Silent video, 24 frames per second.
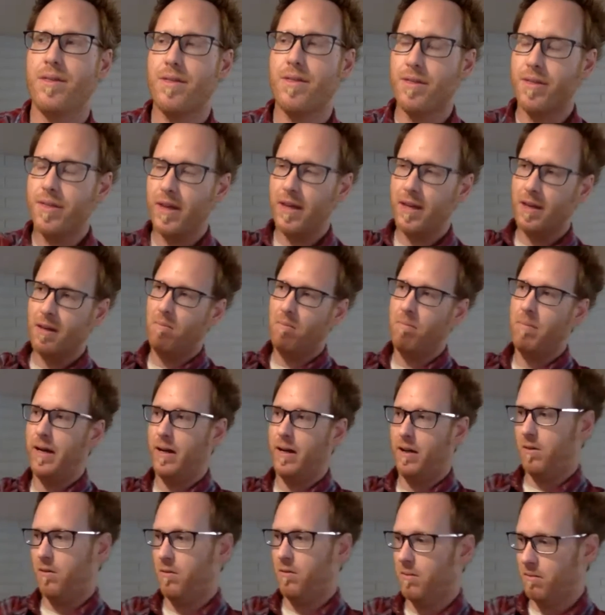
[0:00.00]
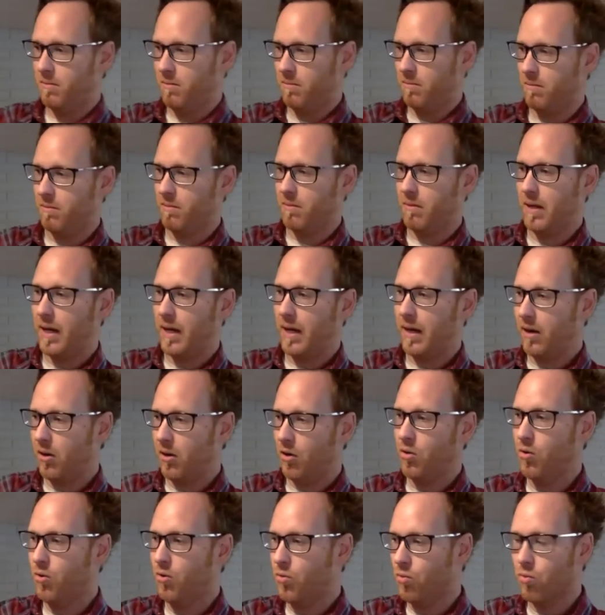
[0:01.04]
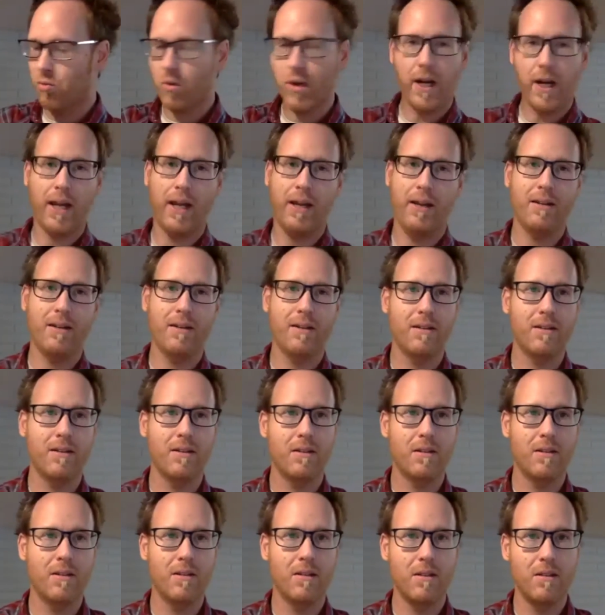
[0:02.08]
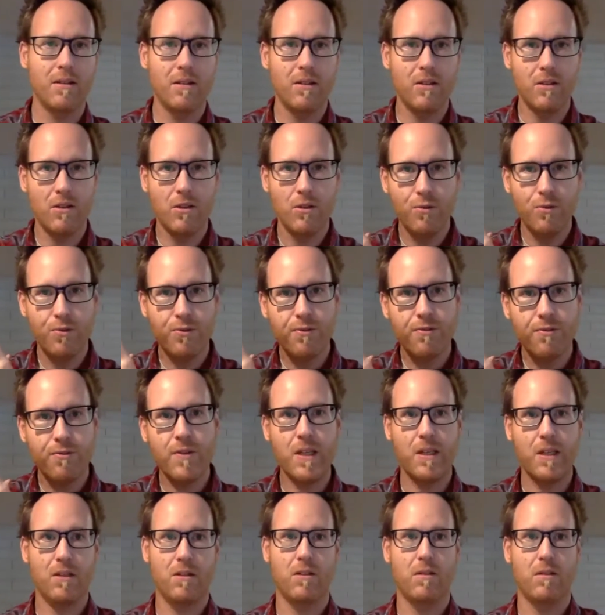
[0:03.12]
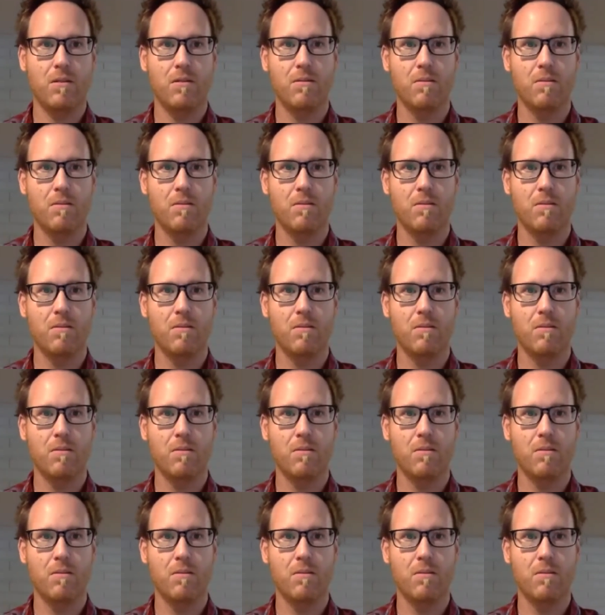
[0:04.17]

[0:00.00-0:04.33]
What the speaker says: Think about how great you feel